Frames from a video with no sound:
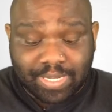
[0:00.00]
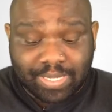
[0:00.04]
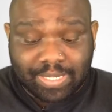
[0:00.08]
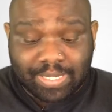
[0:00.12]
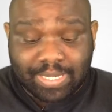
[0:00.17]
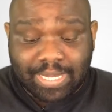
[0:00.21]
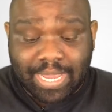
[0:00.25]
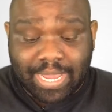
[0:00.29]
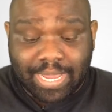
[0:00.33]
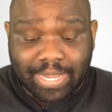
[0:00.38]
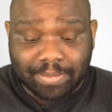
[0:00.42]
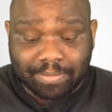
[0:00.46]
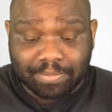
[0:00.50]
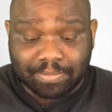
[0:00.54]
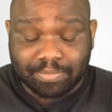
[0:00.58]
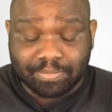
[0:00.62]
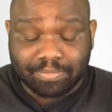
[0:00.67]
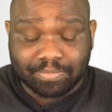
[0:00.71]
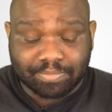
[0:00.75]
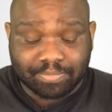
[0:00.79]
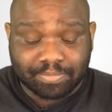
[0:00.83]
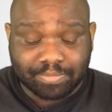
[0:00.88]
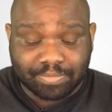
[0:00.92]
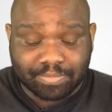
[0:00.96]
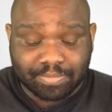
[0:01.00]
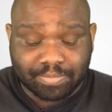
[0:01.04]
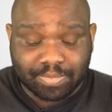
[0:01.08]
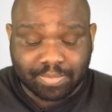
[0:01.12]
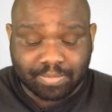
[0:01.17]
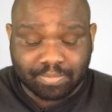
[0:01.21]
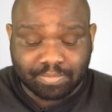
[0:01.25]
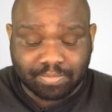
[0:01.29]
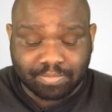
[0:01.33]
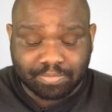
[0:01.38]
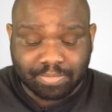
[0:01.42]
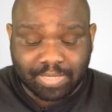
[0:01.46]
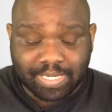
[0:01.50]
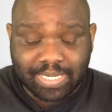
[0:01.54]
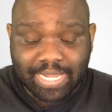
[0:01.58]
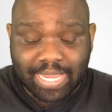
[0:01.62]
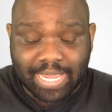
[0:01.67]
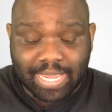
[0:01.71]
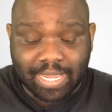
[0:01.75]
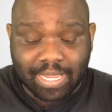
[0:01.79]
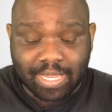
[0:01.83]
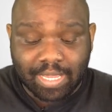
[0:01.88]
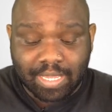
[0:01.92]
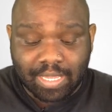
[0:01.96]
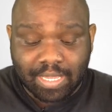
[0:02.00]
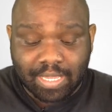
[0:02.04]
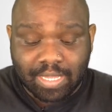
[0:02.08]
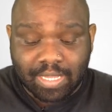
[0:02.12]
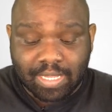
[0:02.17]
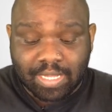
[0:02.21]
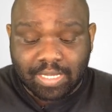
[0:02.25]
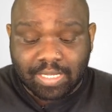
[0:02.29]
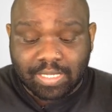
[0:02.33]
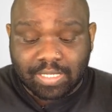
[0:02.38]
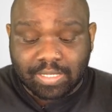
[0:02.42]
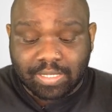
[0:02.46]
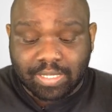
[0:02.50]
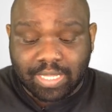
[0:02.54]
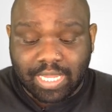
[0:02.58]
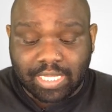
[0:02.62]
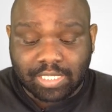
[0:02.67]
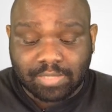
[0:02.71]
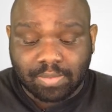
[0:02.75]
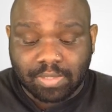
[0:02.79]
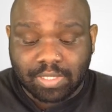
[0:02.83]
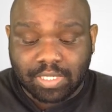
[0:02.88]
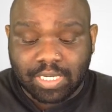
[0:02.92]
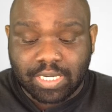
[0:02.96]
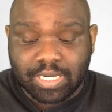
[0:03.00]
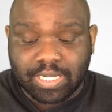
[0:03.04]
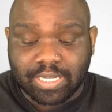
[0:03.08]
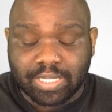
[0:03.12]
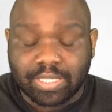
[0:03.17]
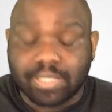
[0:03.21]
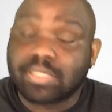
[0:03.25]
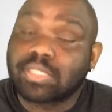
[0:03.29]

Okay. But yeah, that's what it is.